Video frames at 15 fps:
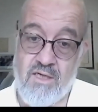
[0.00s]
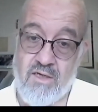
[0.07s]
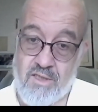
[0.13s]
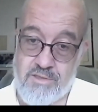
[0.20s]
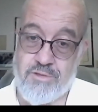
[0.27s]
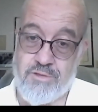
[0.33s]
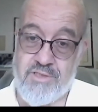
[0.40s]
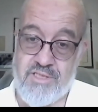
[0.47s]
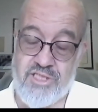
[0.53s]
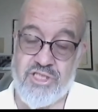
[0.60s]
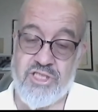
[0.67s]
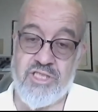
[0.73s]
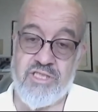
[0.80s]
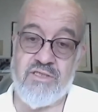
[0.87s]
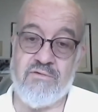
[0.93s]
our
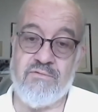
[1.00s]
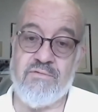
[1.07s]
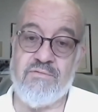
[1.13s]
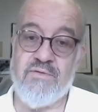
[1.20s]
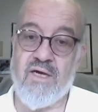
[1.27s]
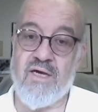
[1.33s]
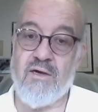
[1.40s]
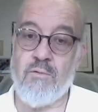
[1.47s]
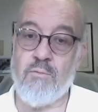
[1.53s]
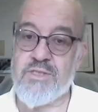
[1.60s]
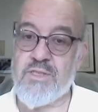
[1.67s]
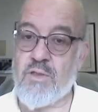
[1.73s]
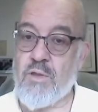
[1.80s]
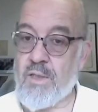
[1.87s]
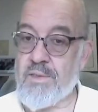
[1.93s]
tradition of
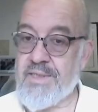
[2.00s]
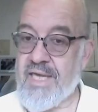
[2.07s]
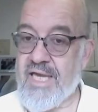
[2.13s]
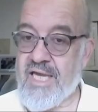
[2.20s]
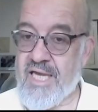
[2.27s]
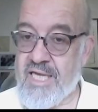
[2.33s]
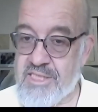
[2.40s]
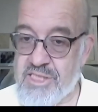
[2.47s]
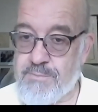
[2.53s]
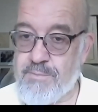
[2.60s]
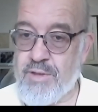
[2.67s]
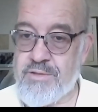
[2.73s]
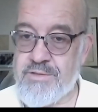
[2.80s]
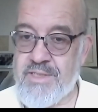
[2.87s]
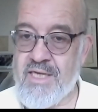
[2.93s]
what's called
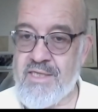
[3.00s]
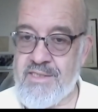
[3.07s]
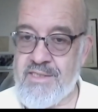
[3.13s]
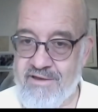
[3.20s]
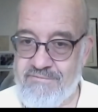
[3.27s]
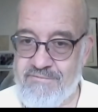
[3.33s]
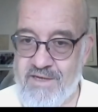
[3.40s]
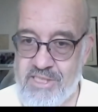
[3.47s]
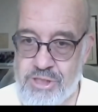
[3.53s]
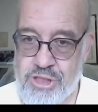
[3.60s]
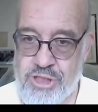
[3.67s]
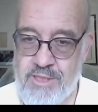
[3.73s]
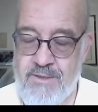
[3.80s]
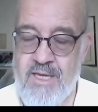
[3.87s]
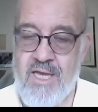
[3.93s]
cheshbon
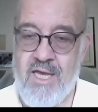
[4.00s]
nefesh,